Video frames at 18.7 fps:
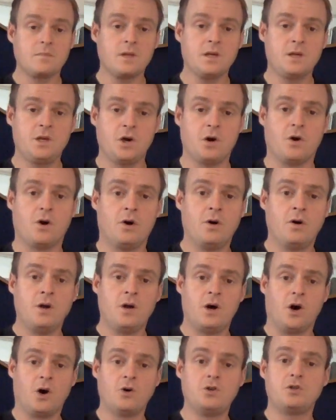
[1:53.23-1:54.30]
you're
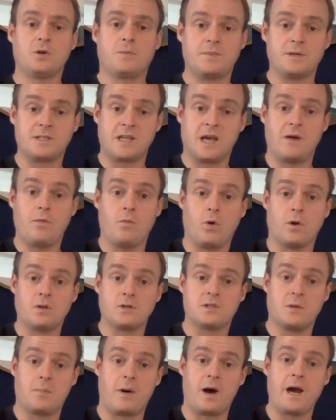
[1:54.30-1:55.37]
100% want
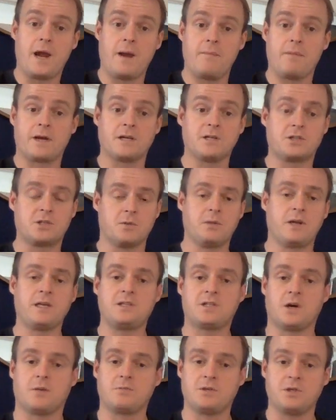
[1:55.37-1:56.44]
to buy it, because some
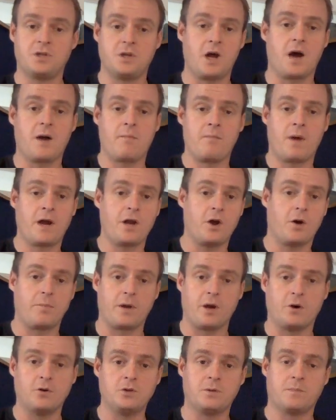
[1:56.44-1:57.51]
lease options might not be
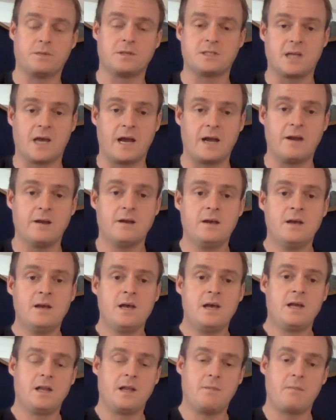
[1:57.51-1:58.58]
100%,
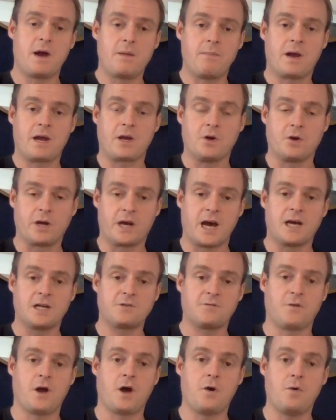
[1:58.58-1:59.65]
they might make good cash
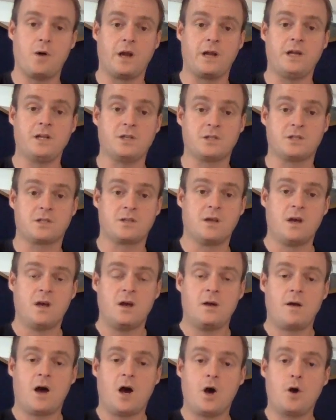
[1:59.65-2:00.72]
flow and you're just
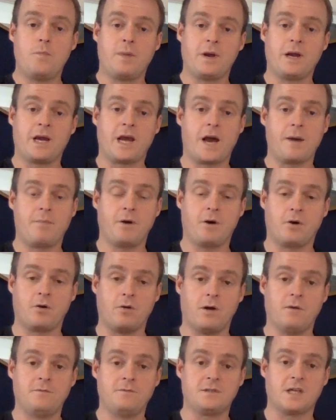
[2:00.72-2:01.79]
hoping capital
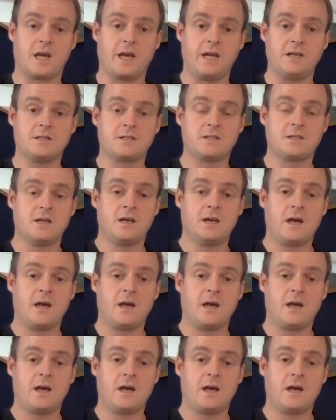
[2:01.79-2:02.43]
growth takes